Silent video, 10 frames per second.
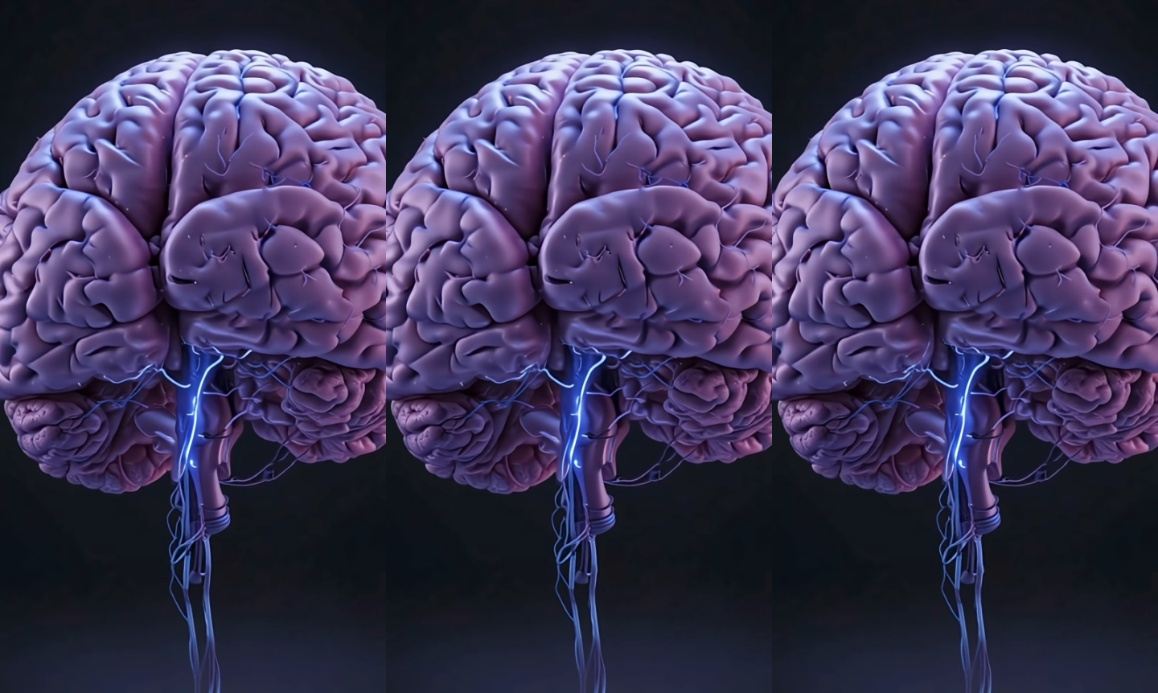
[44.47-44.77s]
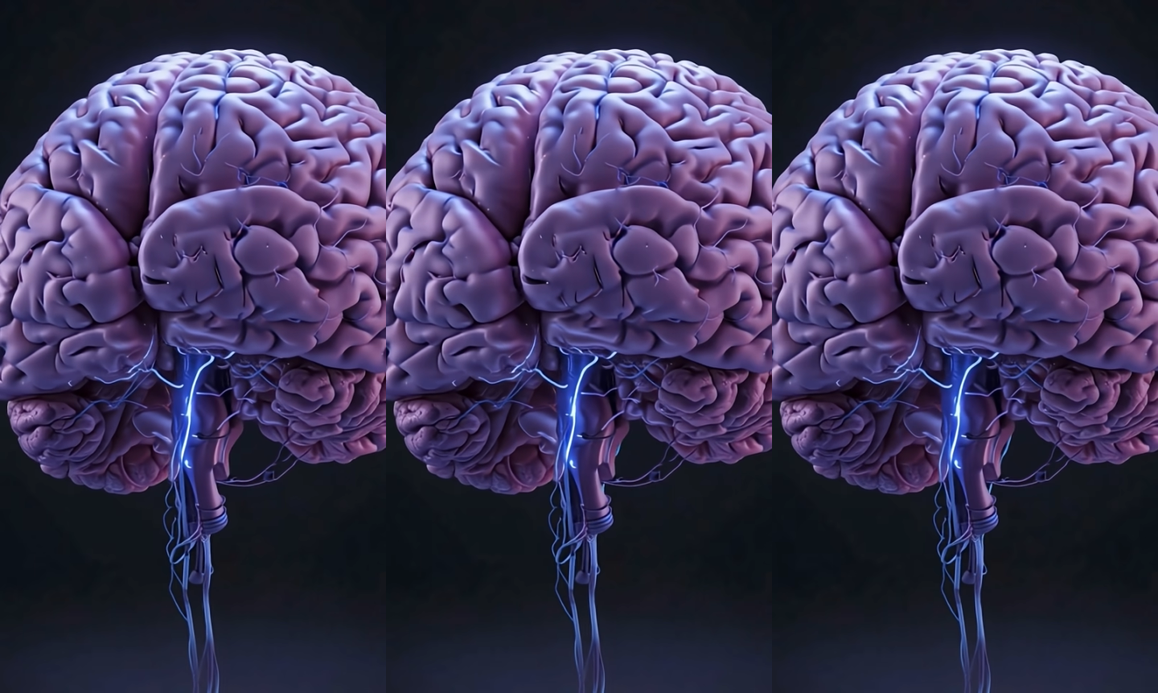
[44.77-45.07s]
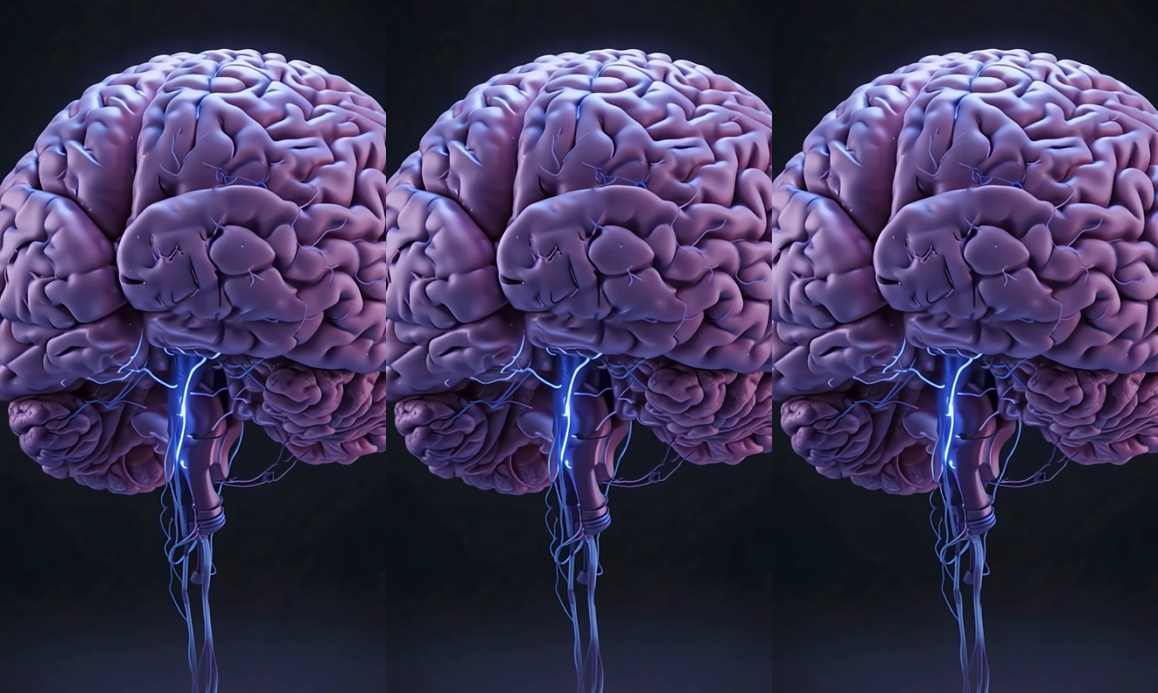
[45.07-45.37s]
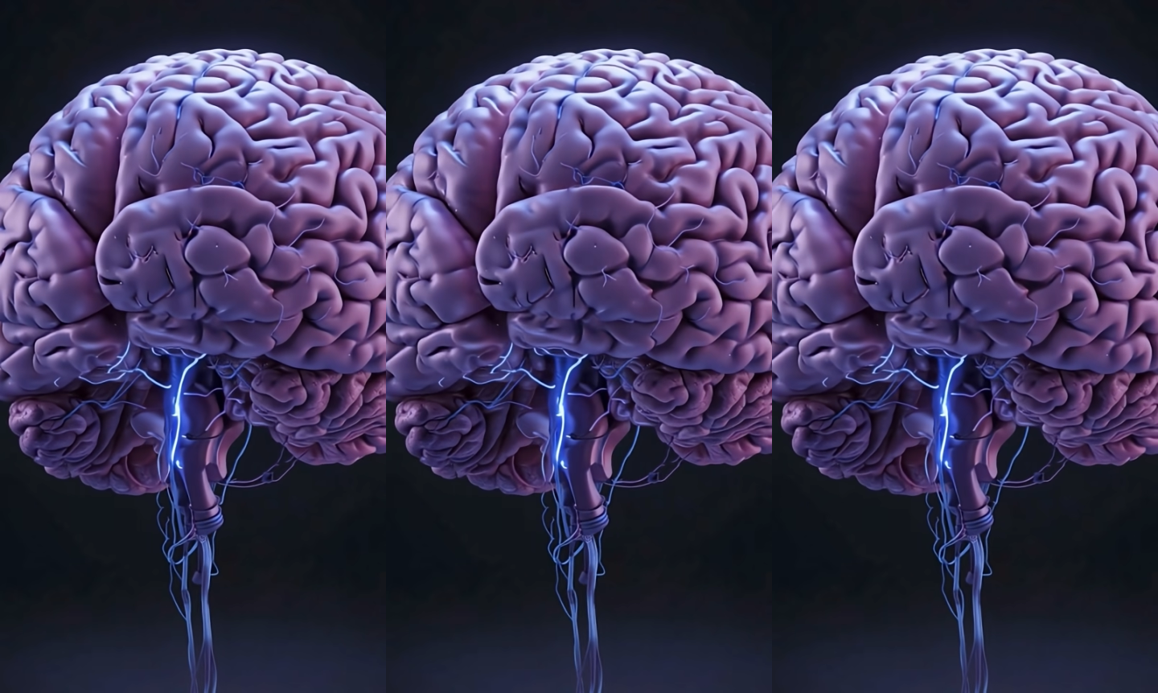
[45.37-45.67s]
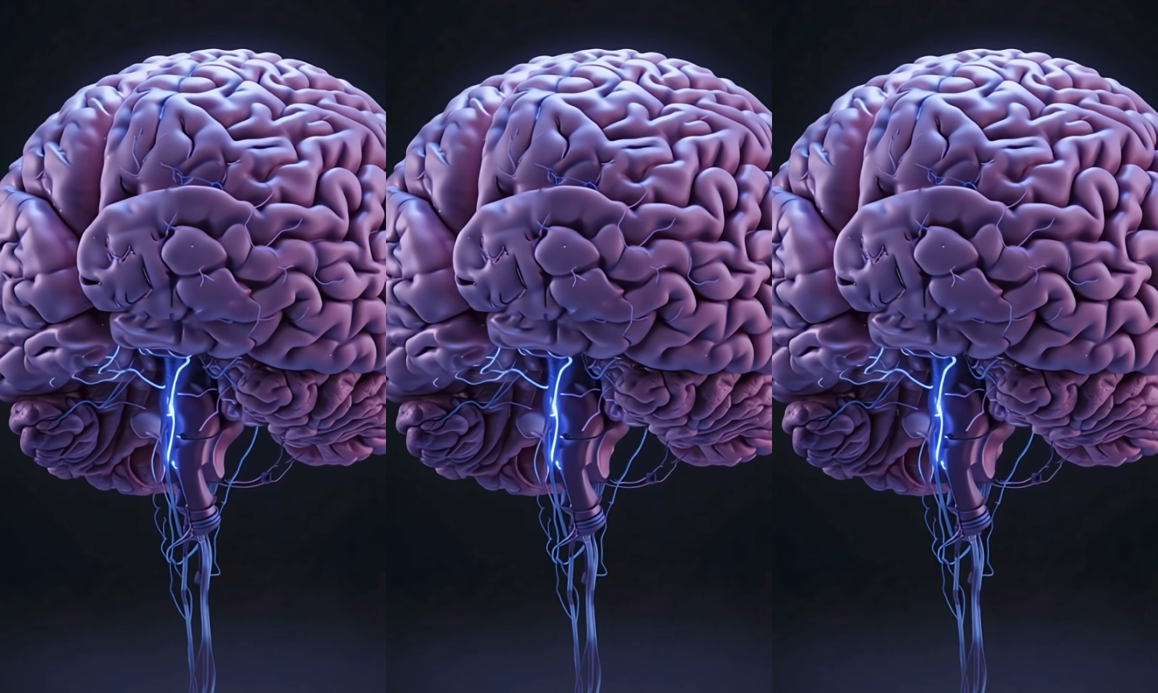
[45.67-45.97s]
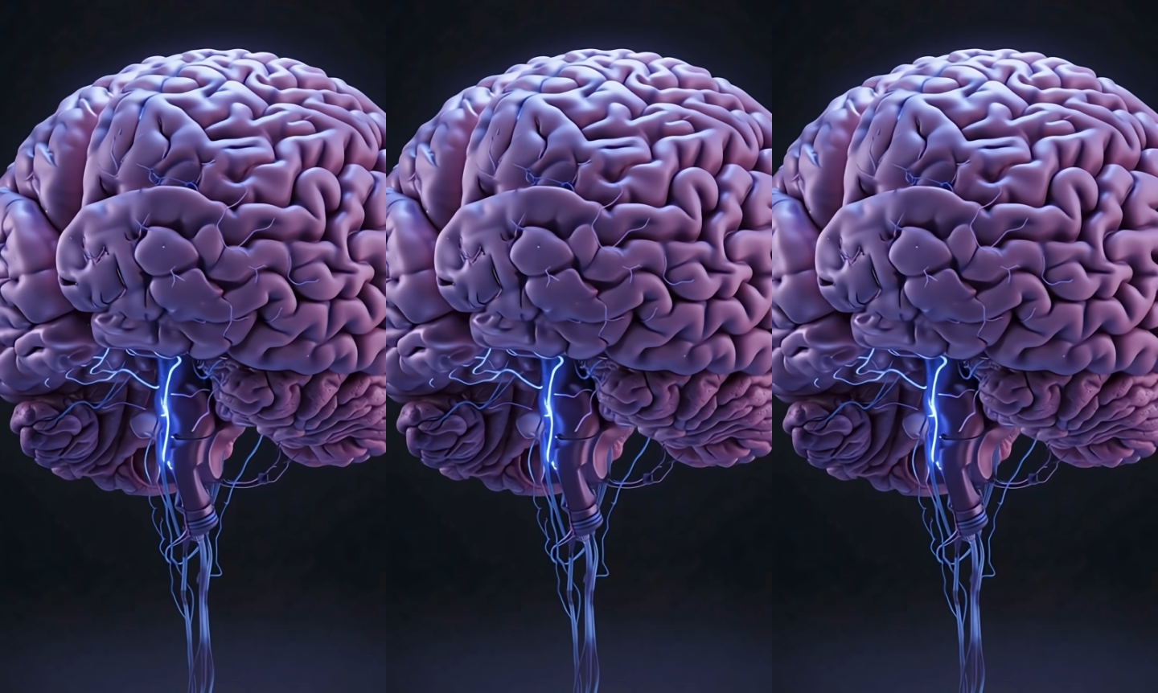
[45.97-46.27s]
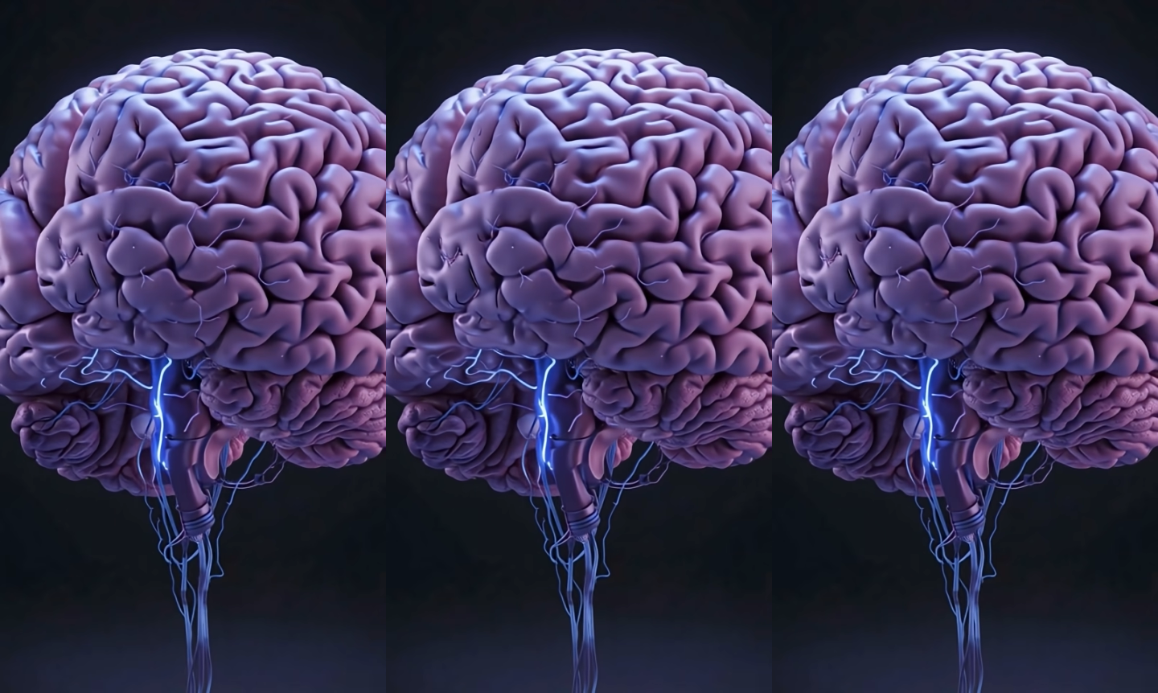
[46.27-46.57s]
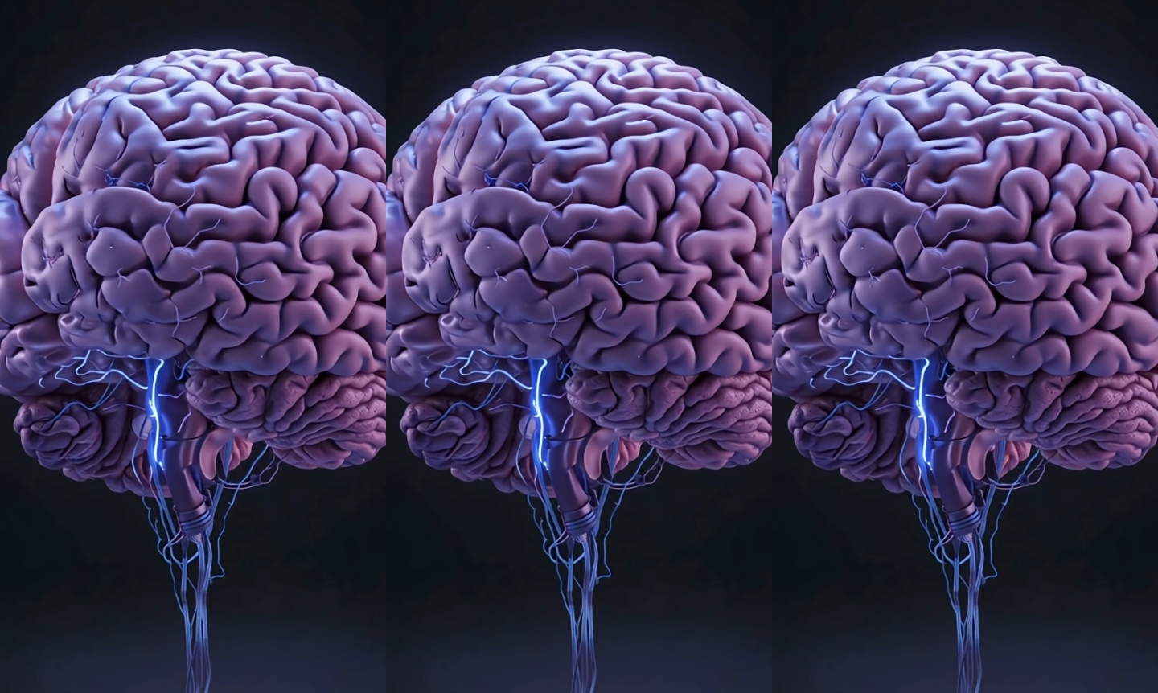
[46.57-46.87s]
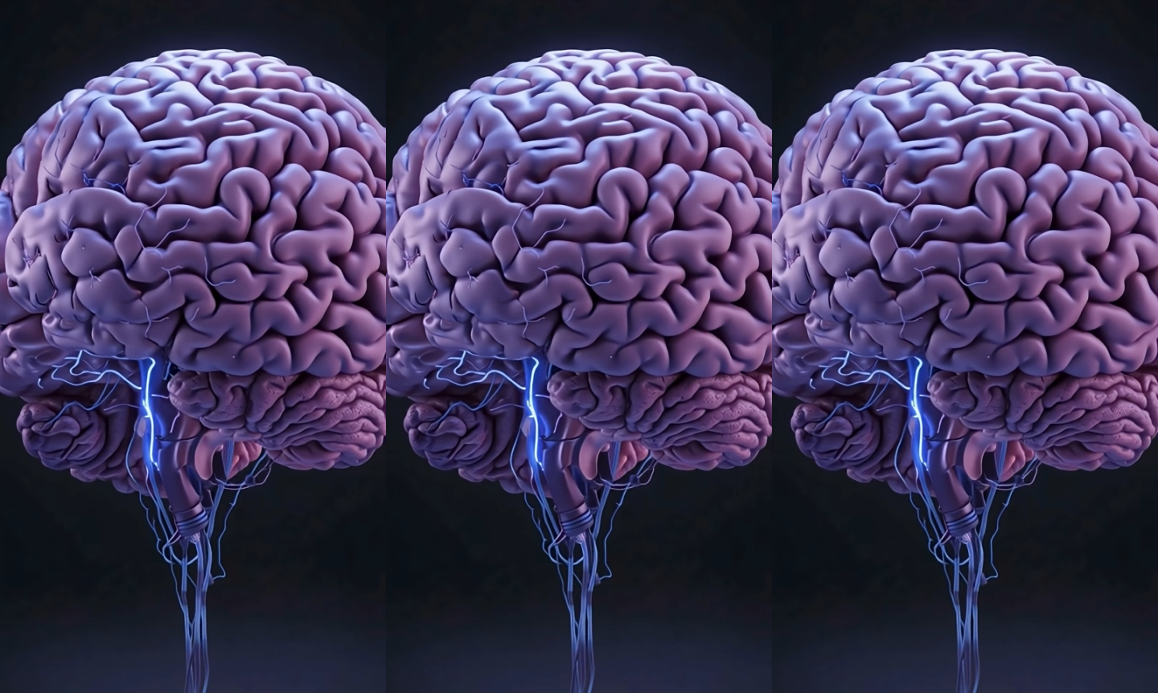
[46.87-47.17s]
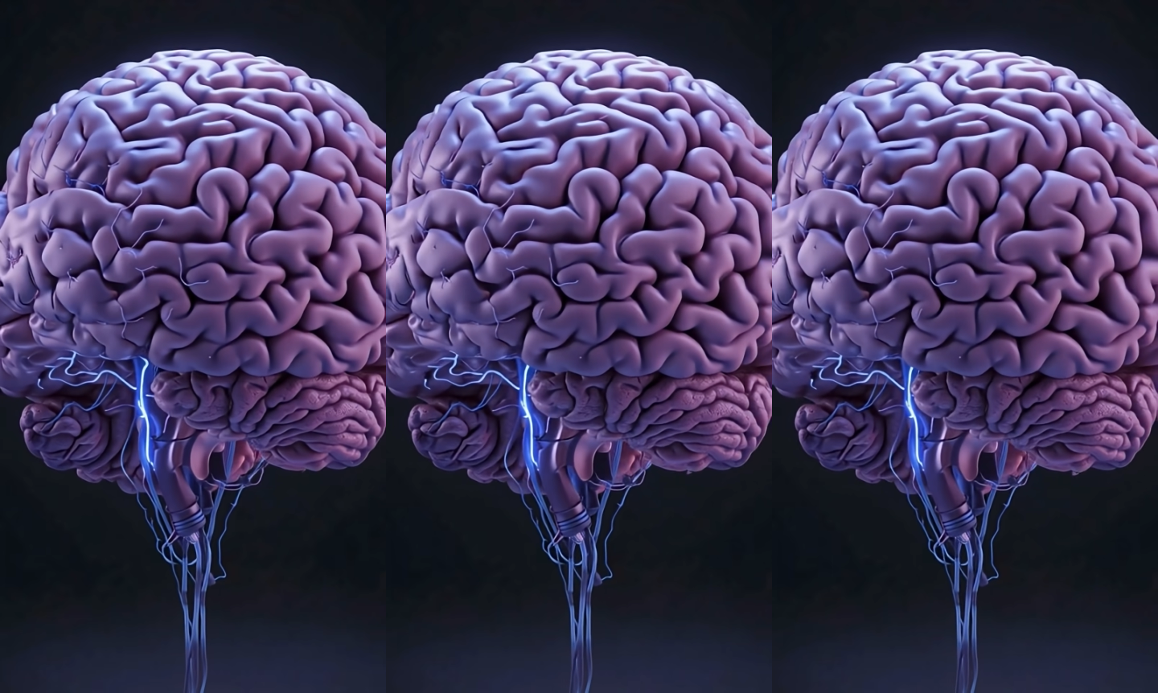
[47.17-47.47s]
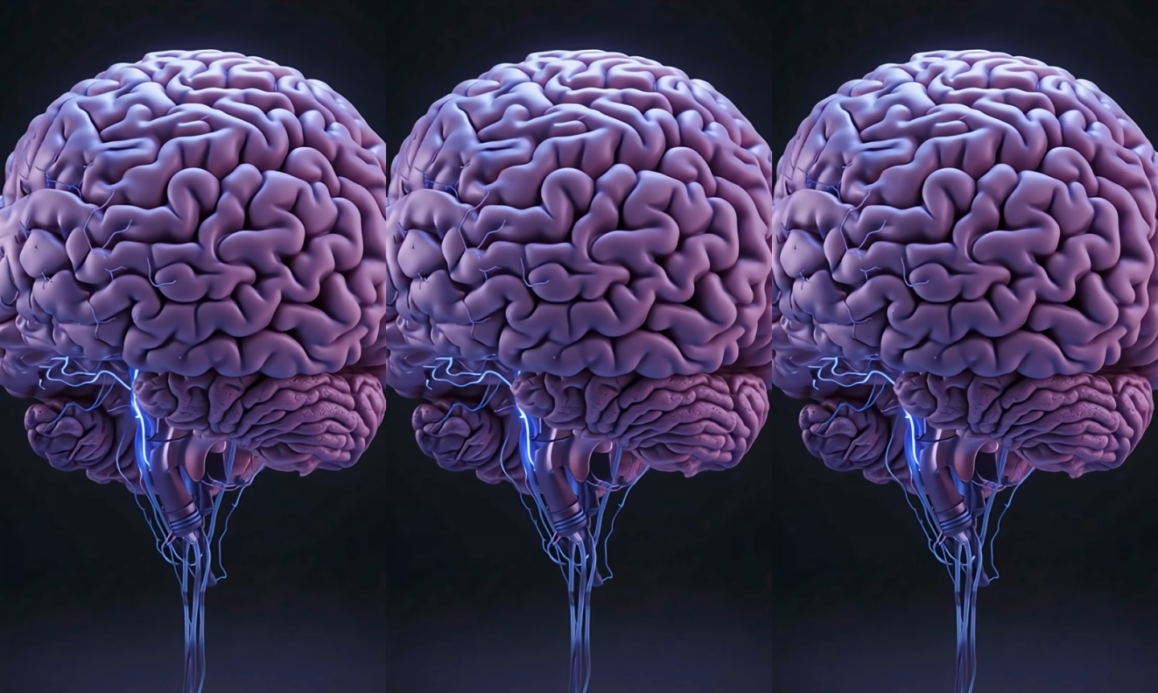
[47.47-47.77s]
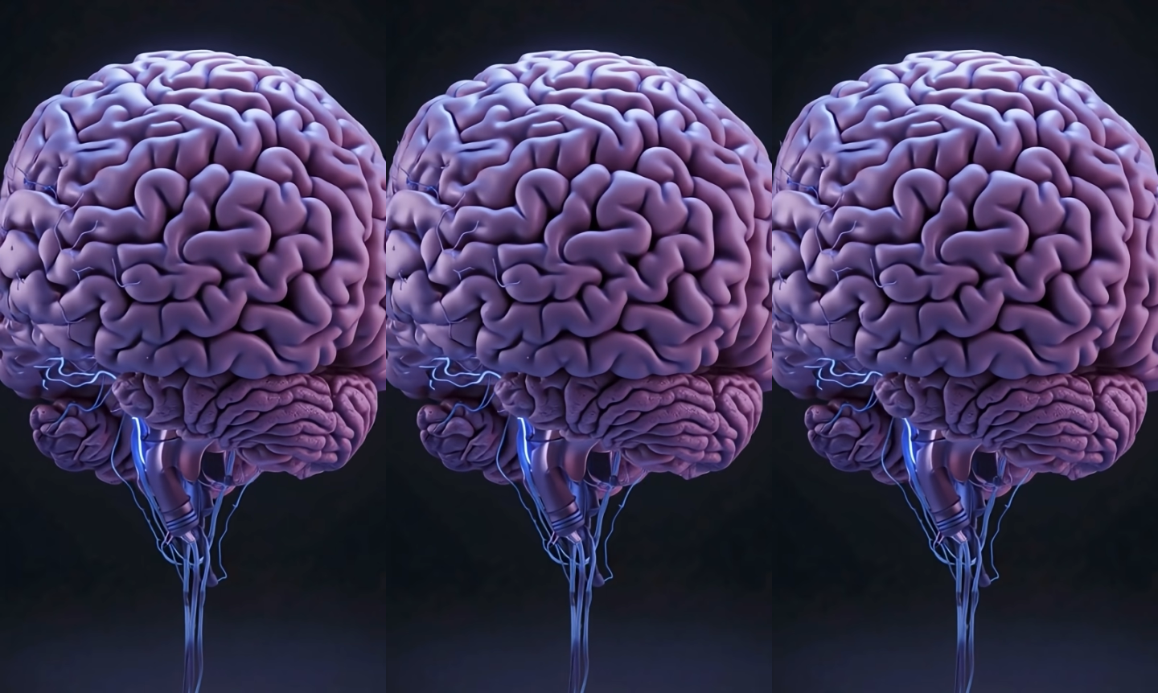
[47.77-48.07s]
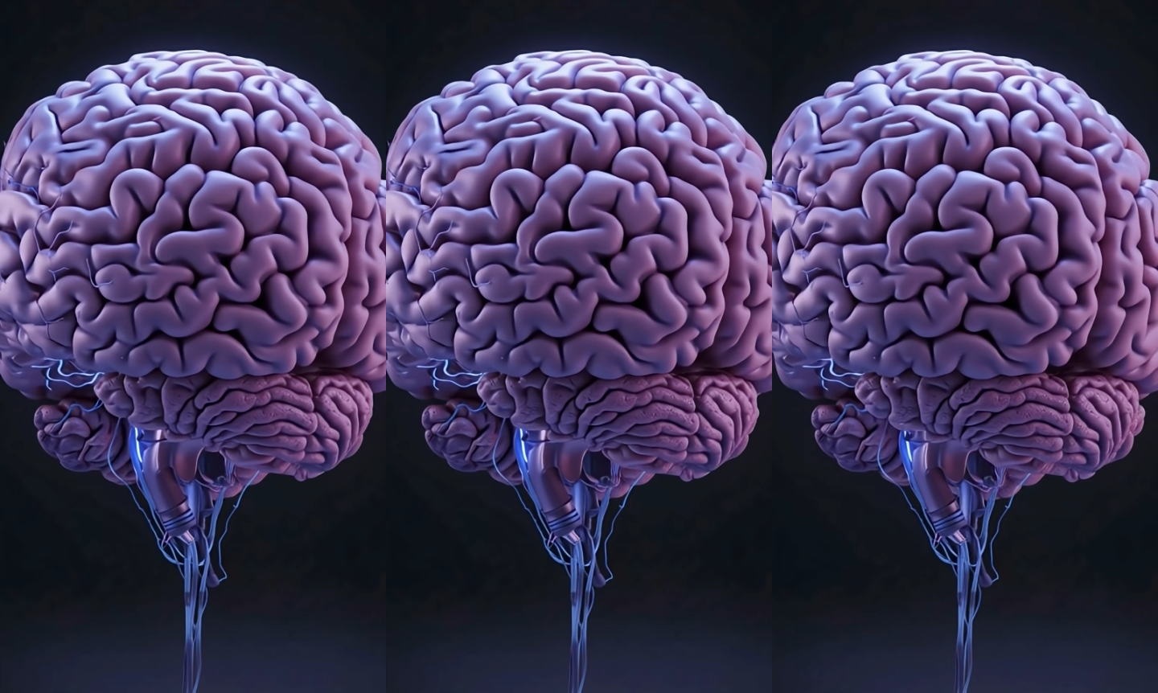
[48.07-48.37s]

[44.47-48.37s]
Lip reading: Nobody's mouth can be seen.